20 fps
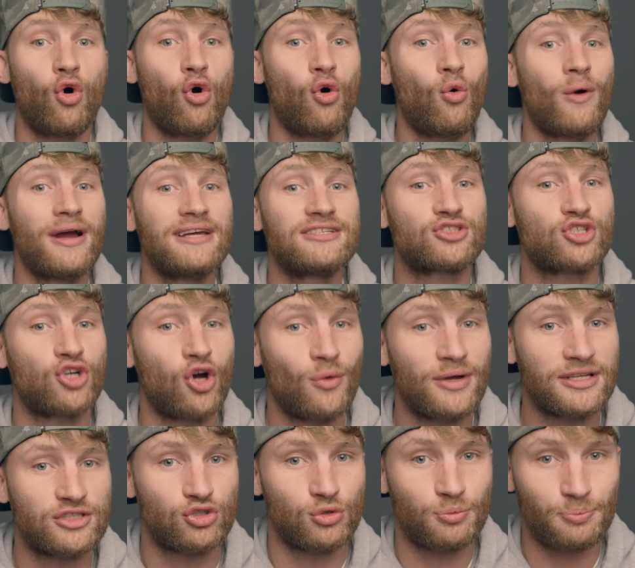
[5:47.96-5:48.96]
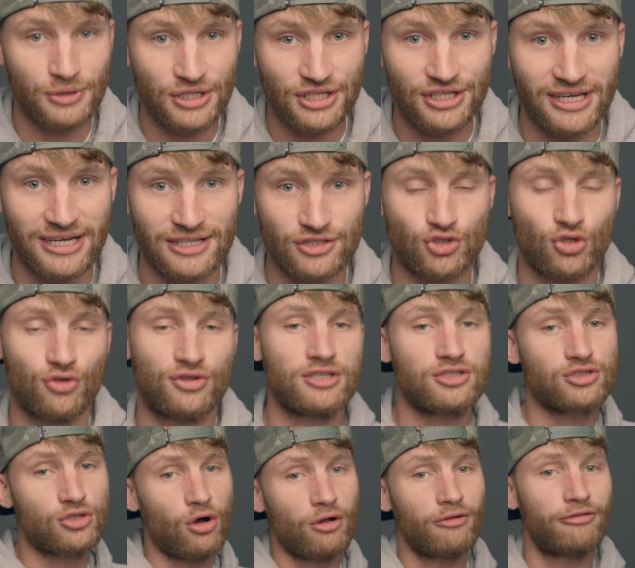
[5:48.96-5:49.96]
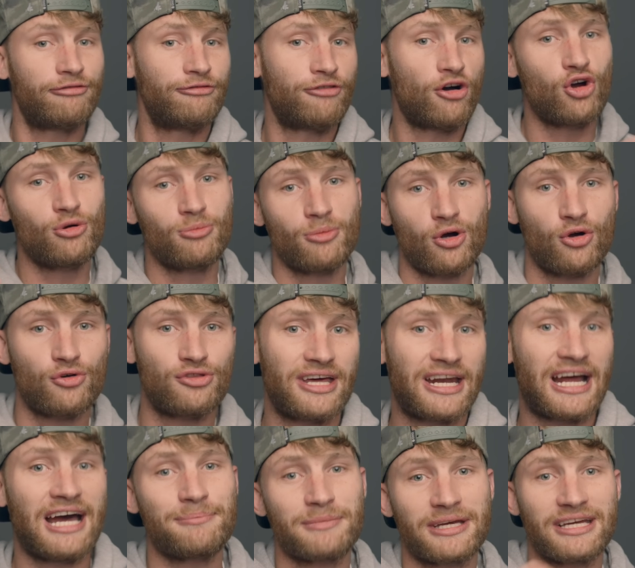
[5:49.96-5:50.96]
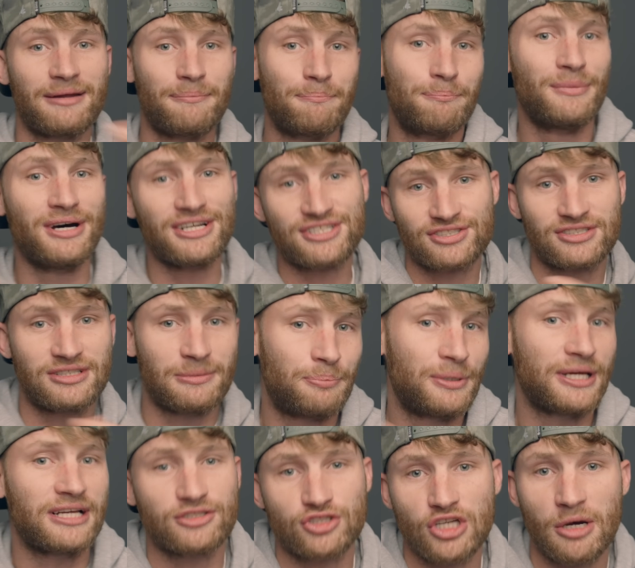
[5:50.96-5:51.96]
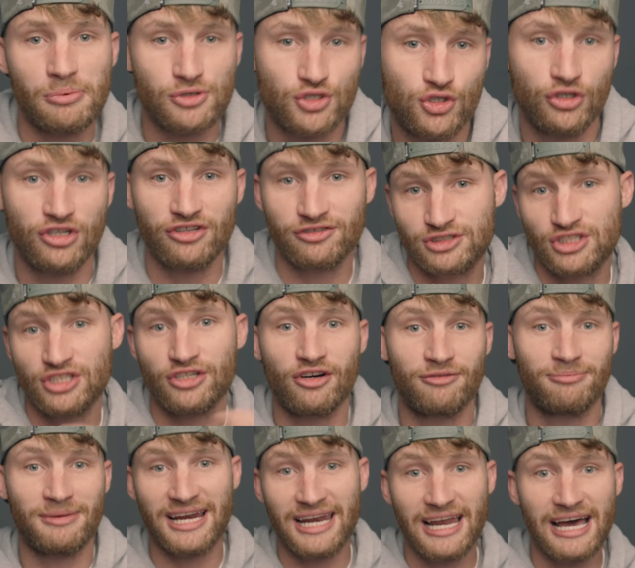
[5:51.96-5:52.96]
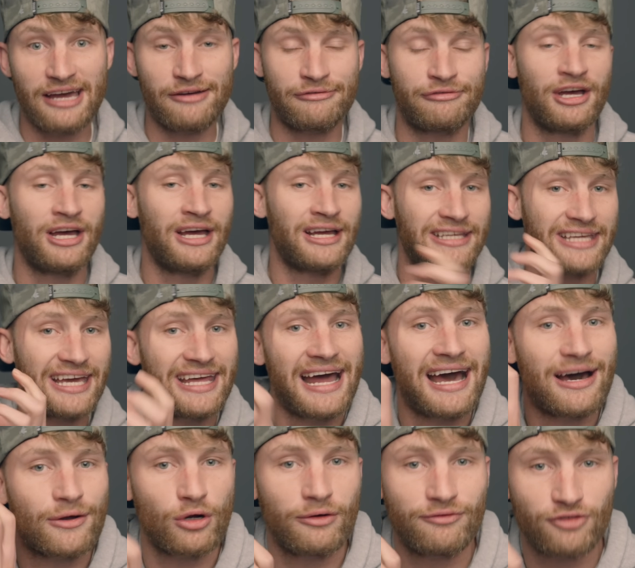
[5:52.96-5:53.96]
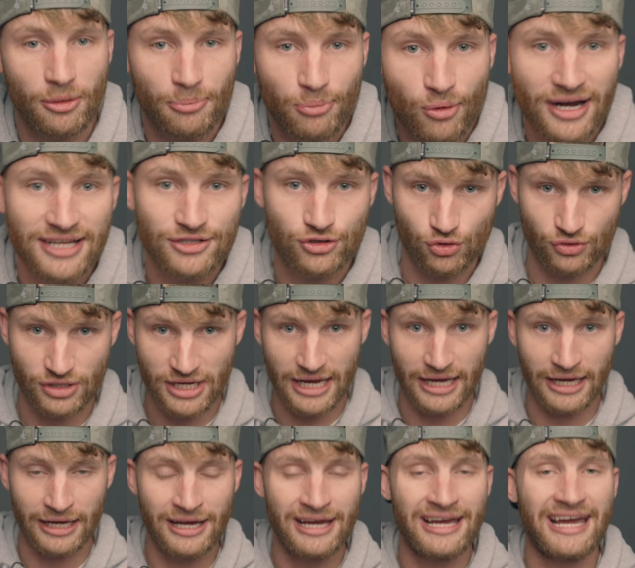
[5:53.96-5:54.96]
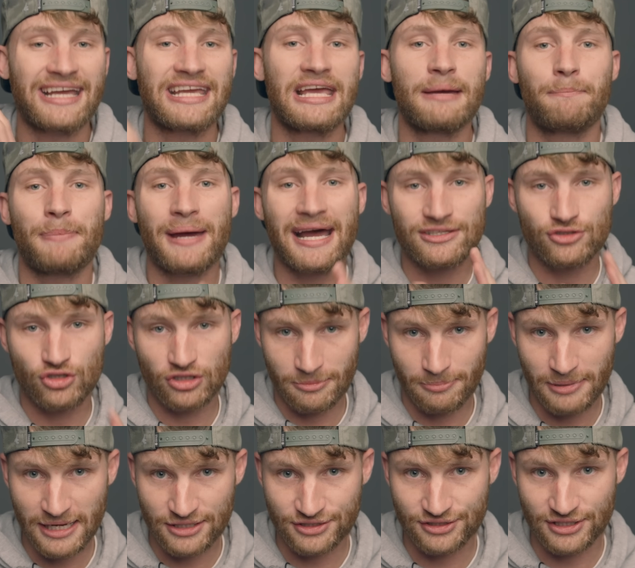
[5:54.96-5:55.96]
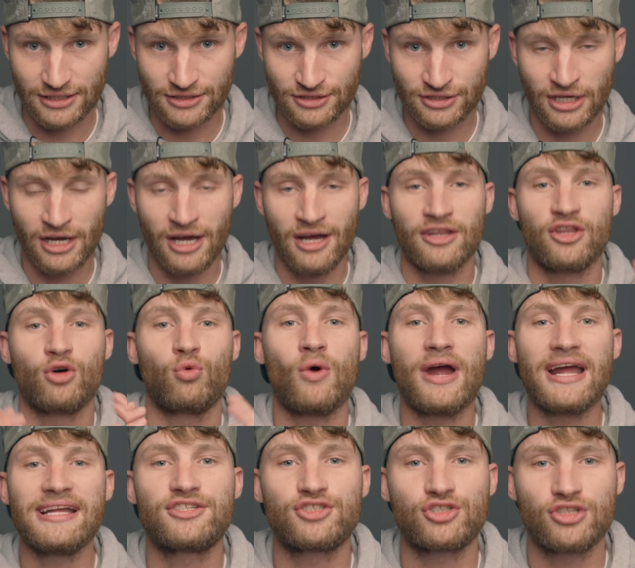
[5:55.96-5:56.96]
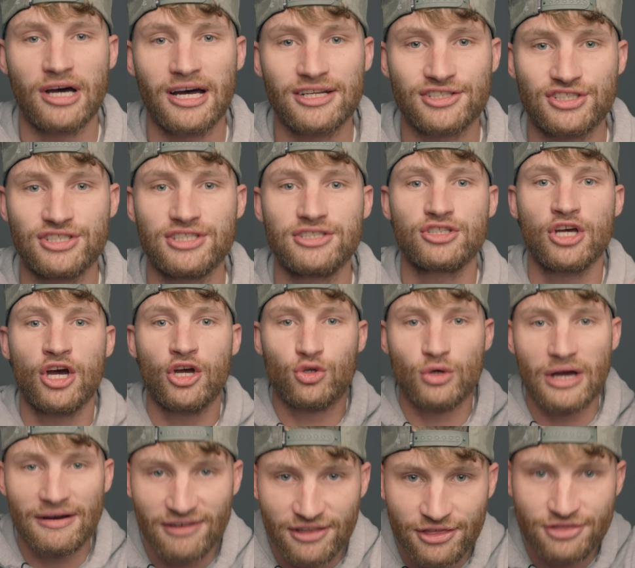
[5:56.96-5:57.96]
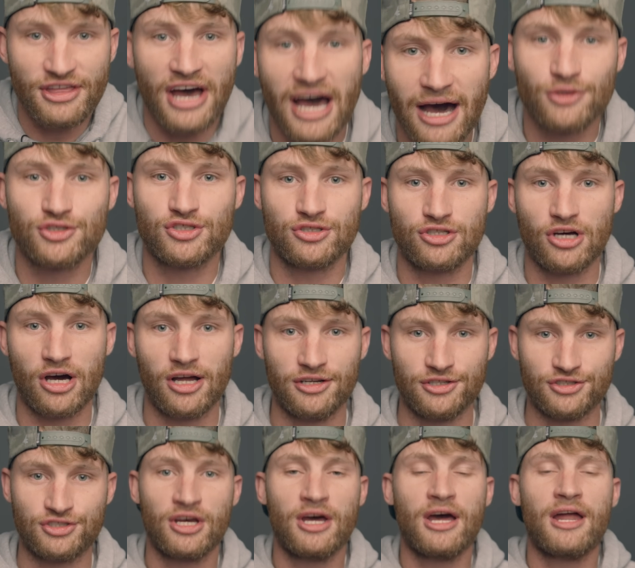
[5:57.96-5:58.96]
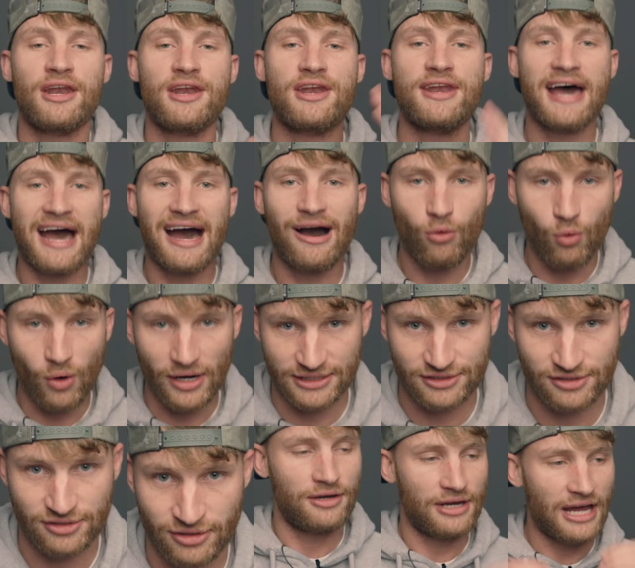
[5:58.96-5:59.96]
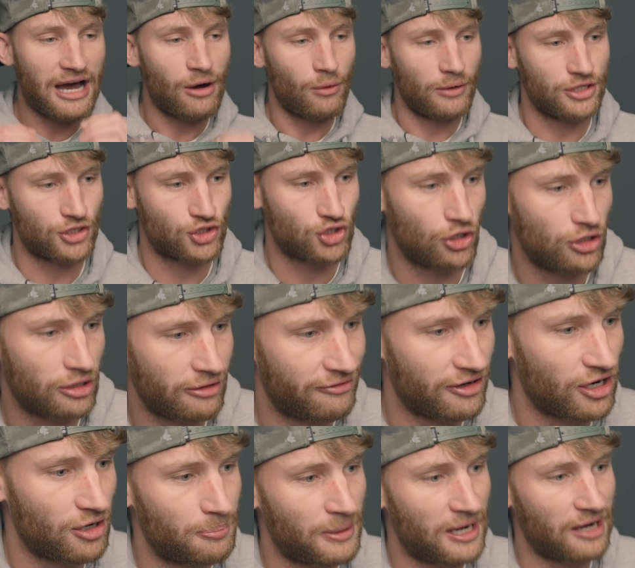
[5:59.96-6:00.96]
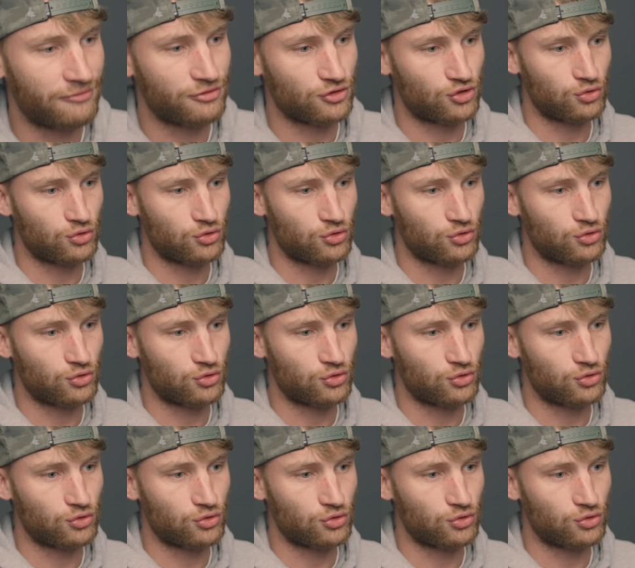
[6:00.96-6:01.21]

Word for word: always going to be here. So, this whole FOMO that I'm going to miss the biggest opportunity of my life, get out of your brain today and get back to the basics. The way it starts is you have a $1,000. Now what? Now I want to show you a very powerful